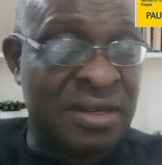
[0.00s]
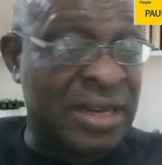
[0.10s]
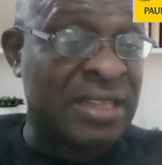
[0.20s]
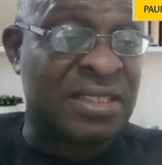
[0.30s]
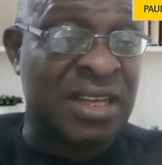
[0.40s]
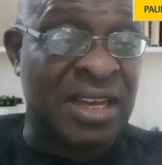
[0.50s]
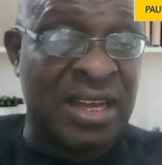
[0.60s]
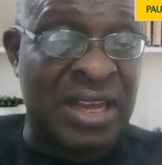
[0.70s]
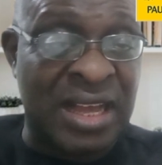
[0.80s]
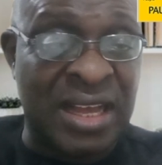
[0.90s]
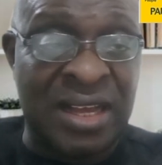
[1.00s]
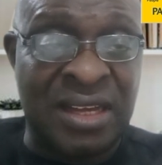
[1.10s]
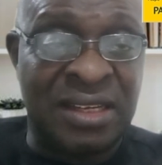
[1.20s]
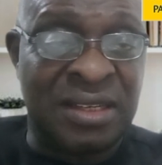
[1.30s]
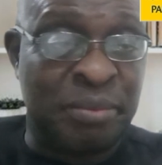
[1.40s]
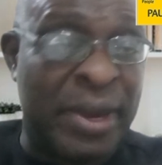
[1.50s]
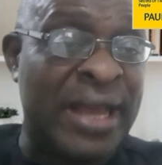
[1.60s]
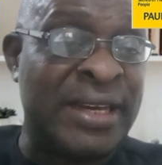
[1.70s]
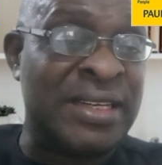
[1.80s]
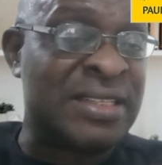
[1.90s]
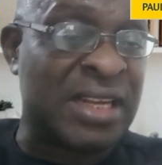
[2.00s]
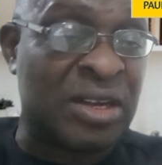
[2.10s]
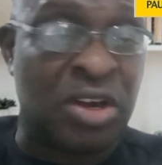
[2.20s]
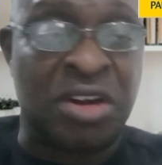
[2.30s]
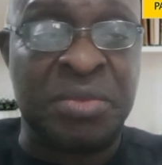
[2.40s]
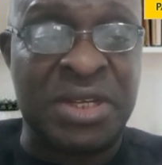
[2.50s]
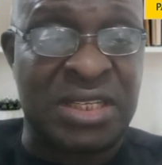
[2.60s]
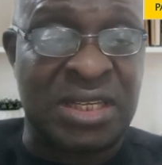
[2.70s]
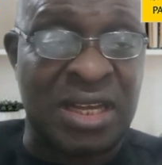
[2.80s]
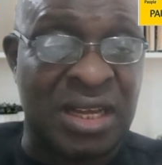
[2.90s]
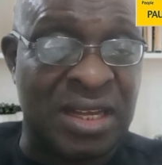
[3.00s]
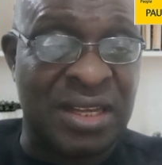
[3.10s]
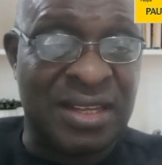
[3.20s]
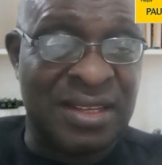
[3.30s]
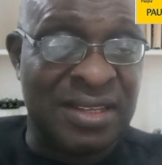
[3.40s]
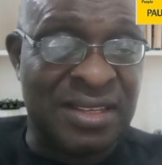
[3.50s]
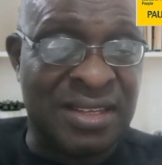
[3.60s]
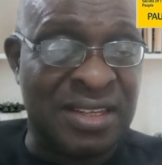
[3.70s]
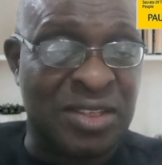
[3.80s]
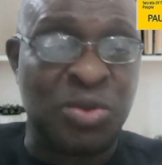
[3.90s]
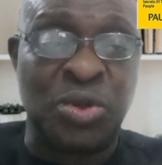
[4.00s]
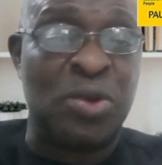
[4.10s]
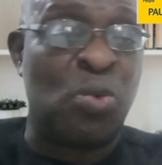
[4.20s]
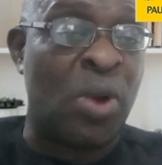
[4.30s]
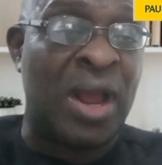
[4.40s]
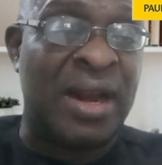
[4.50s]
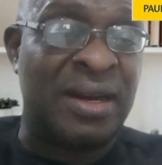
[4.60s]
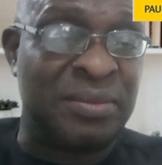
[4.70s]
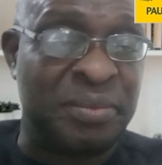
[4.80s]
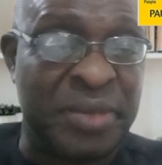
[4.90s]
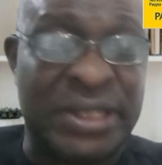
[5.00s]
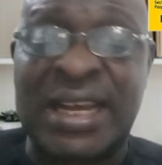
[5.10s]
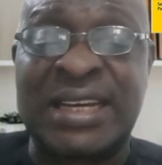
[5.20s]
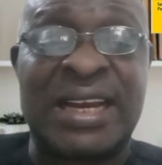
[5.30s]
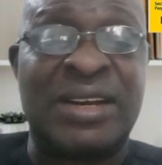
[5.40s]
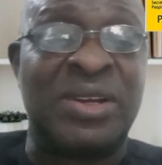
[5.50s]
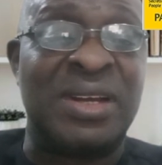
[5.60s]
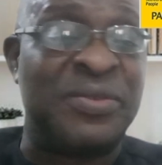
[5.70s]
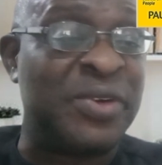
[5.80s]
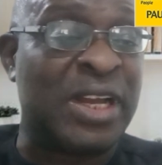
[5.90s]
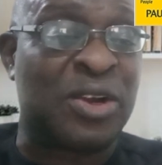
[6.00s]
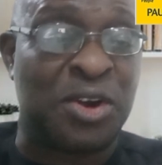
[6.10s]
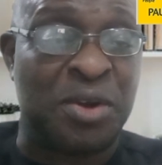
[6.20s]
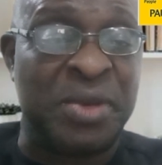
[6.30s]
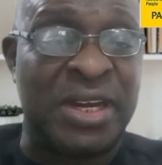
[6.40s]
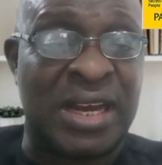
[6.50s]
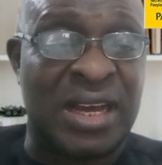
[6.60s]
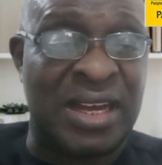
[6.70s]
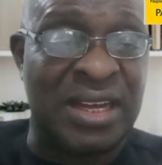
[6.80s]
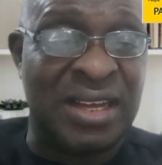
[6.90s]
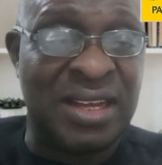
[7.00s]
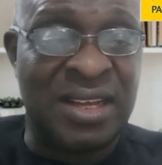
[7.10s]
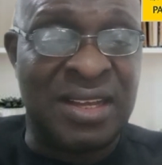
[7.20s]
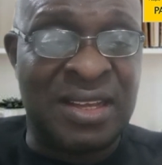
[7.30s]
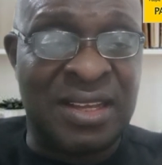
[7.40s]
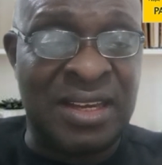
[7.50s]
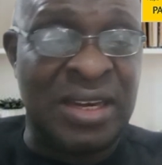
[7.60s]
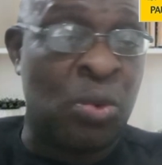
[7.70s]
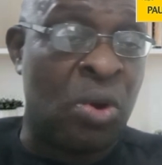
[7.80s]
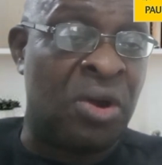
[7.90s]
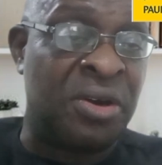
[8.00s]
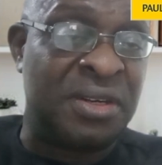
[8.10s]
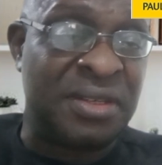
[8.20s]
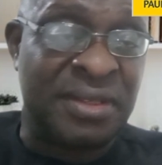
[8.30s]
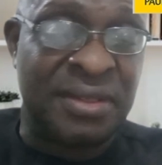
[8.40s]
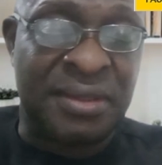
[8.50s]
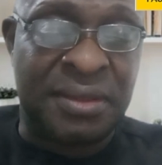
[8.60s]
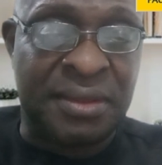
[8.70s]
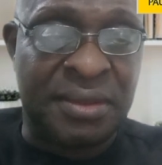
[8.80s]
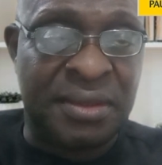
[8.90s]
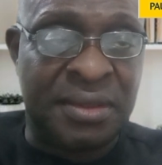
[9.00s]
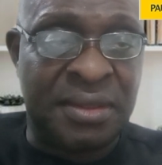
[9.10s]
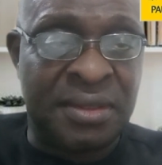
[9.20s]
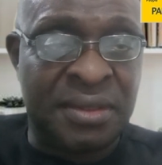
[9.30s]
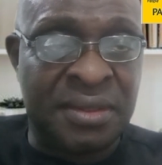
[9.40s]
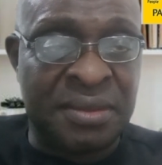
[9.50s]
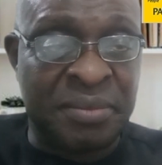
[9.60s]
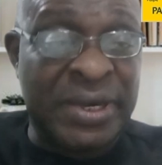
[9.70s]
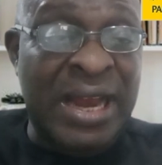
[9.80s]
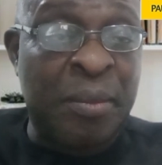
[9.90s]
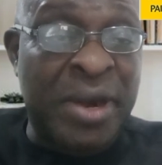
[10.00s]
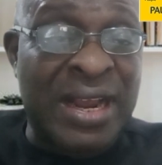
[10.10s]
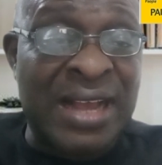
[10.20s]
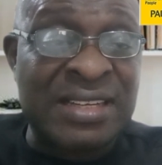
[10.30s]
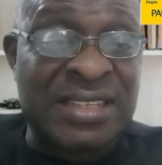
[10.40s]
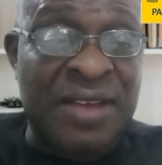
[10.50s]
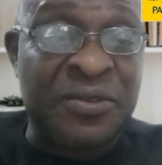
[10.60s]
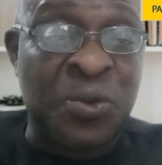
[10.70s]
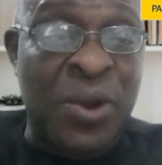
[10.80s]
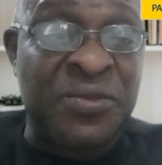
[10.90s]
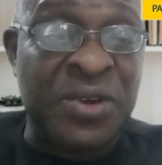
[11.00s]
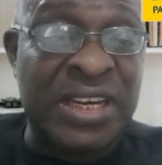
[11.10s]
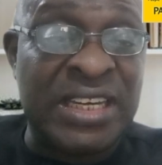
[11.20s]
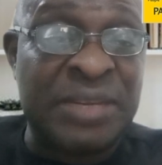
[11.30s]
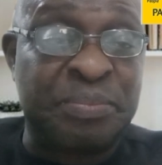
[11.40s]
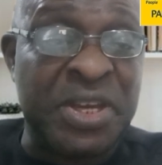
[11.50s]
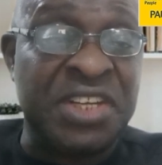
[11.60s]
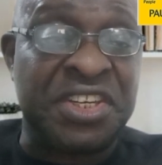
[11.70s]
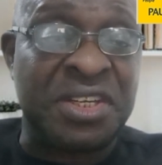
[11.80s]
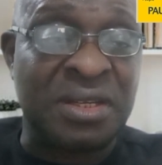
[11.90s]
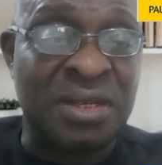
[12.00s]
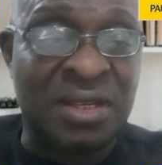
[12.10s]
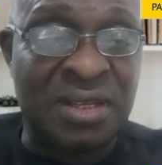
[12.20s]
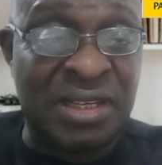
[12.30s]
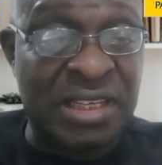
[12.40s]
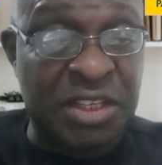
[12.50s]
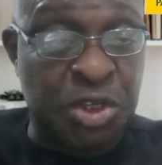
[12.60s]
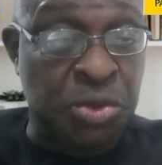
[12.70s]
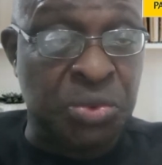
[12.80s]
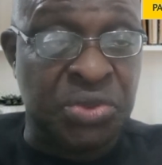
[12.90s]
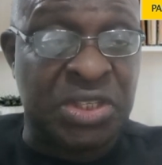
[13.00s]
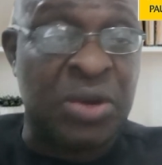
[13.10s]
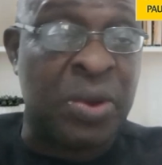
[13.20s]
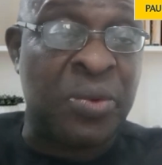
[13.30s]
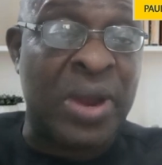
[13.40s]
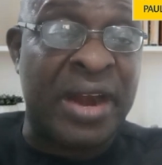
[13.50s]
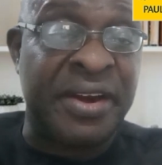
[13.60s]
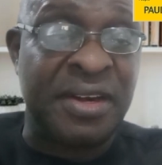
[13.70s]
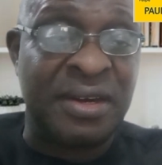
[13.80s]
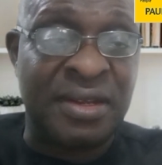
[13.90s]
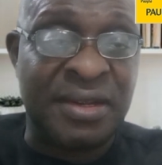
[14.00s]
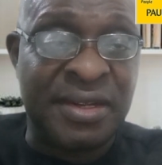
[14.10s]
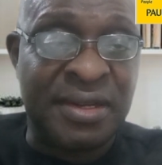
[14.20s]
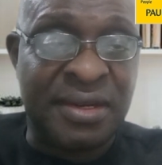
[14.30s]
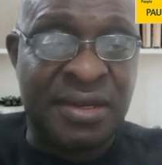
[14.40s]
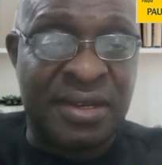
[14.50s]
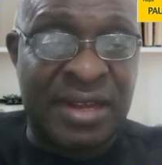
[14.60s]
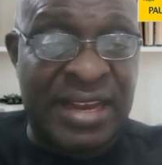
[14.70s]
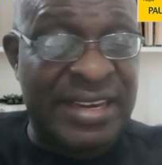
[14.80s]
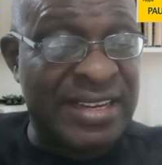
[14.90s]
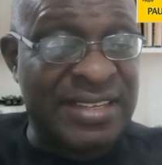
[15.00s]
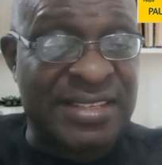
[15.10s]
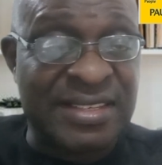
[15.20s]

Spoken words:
that Biden's economy is doing well, better than every economy in the world. But Americans were feeling the pinch in the shoes they were wearing, and they